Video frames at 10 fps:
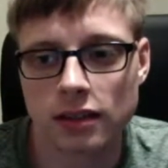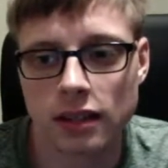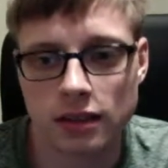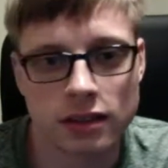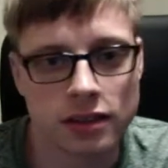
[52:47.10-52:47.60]

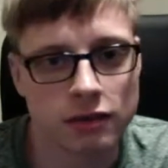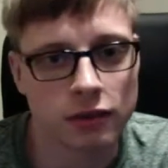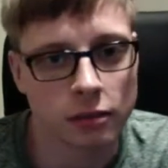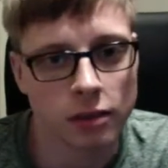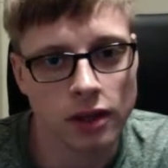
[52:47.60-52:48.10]
does
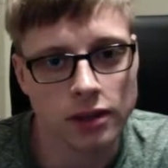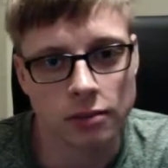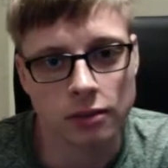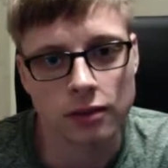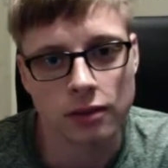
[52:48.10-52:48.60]
feel
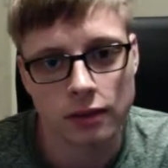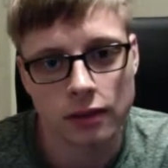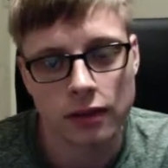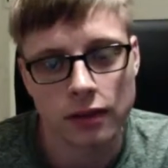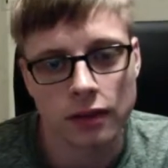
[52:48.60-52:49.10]
impossible.
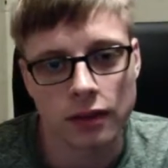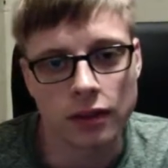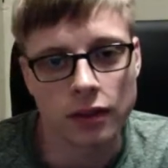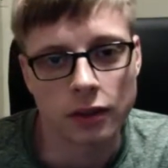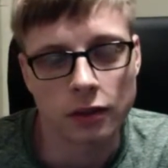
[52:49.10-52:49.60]

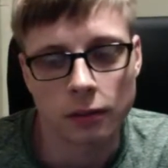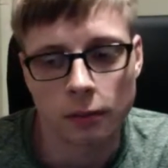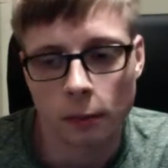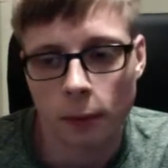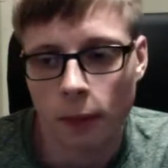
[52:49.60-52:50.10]
You know,
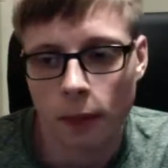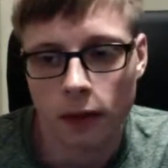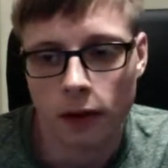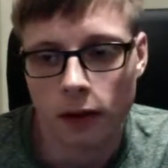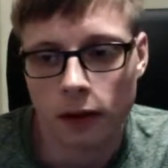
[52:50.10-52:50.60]

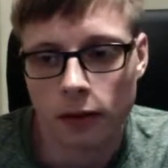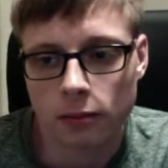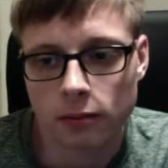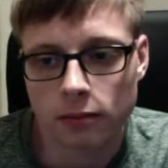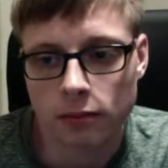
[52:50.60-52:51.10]

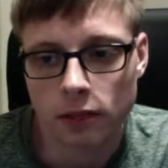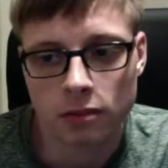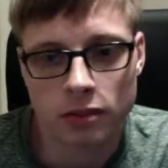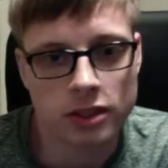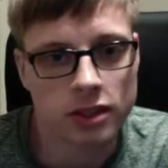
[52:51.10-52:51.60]

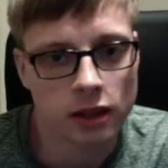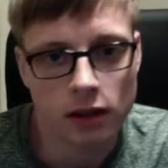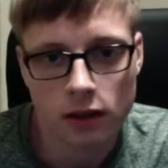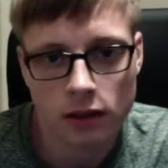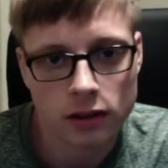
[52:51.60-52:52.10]
People are
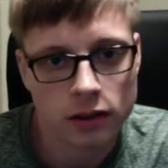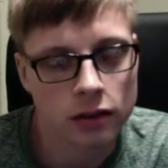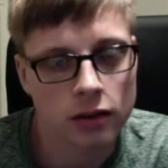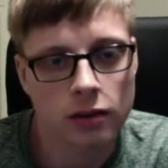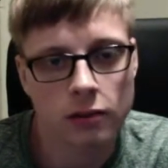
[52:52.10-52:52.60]
scared.
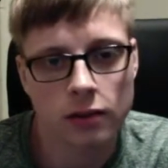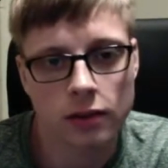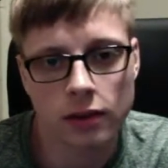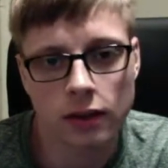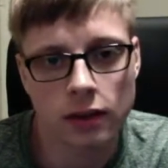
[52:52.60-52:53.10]

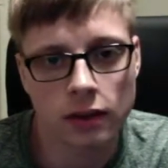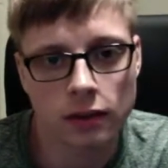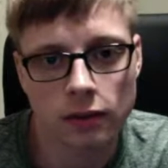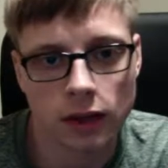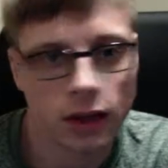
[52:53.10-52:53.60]
And like,
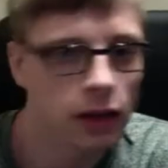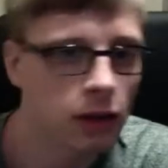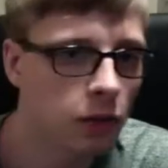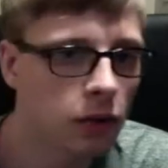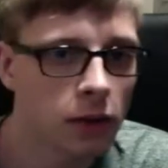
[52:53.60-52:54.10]
hey,
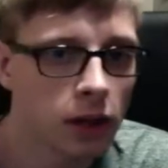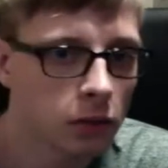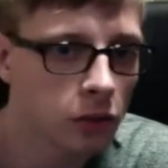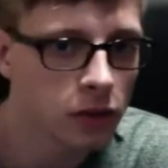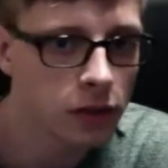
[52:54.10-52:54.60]
you want to make a
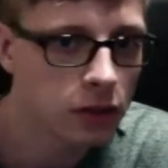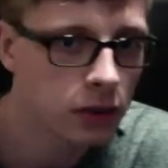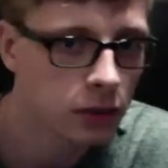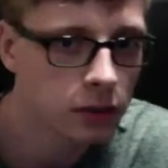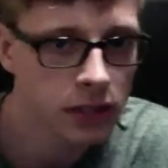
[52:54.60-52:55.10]
movie
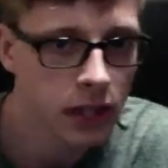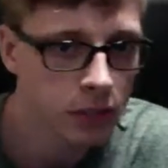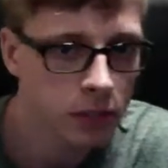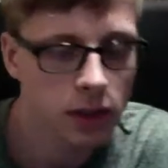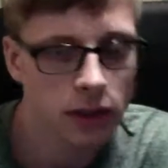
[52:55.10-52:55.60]
during what's
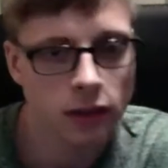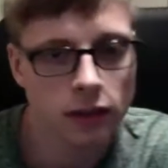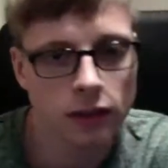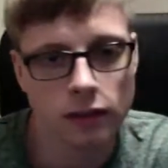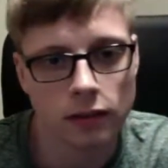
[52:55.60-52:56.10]
happening?
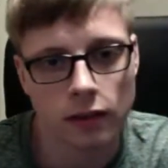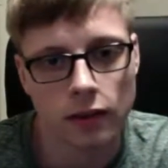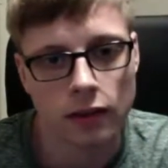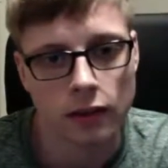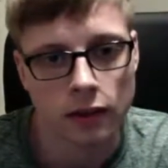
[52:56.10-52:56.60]
And
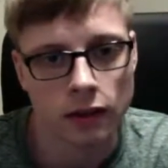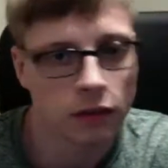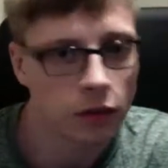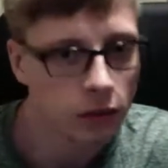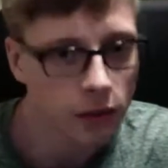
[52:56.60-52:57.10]
even
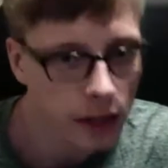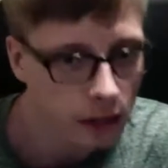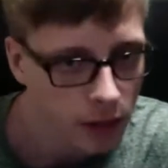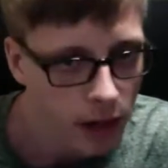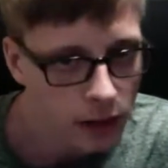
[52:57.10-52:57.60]
though I
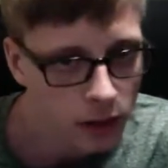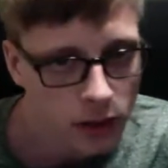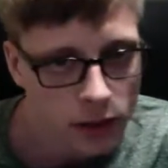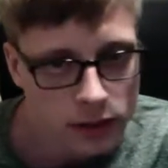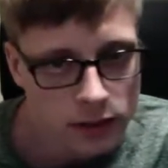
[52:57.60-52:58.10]
have
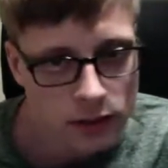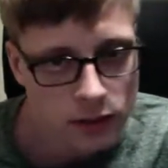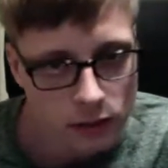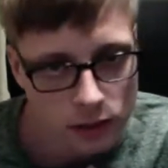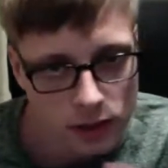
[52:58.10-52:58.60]
guidelines, do
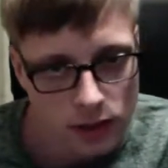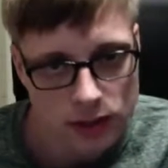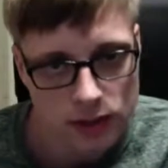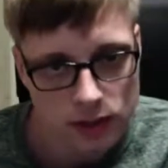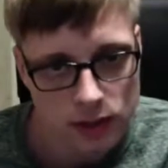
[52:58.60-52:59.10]
you
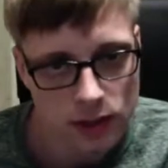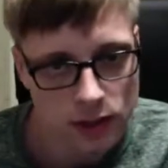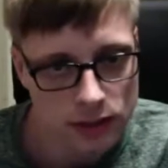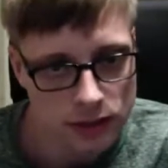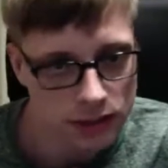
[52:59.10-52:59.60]
guys
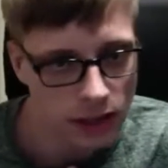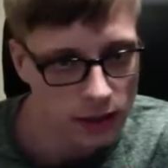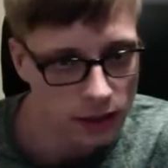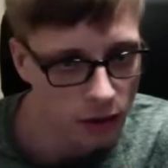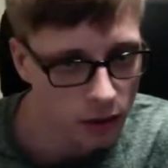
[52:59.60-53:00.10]
is
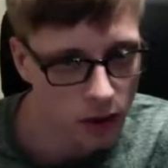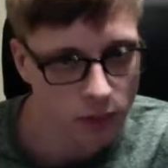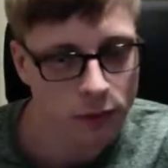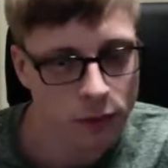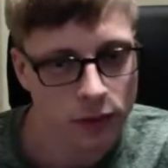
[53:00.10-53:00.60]
that all
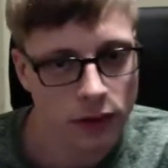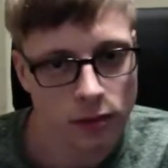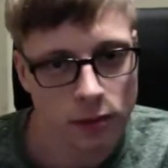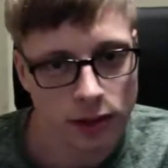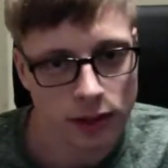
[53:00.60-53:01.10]
comfortable to
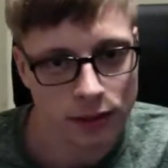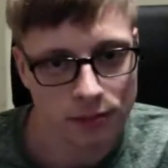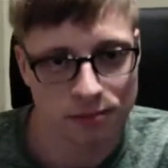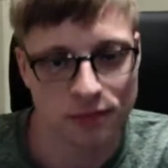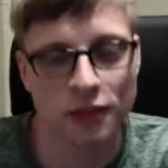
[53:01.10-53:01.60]
everybody?
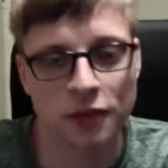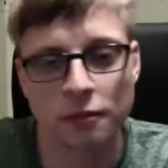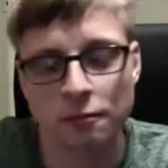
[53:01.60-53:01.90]
You know,